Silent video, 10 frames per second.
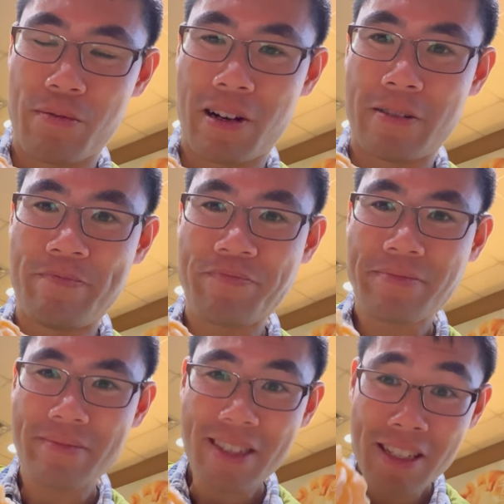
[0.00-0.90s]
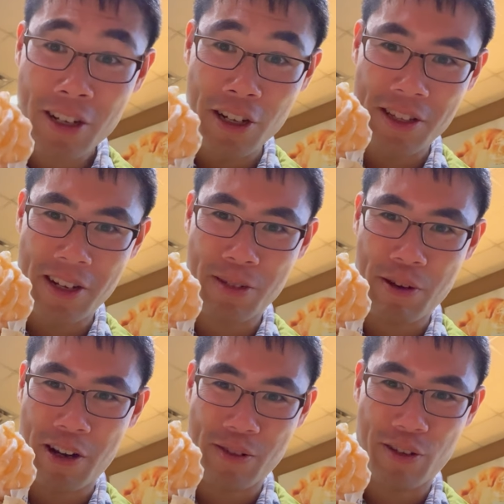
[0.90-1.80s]
but good to
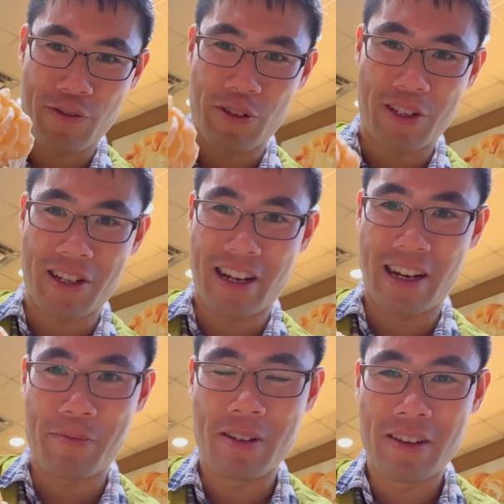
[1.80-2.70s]
experience for the first time.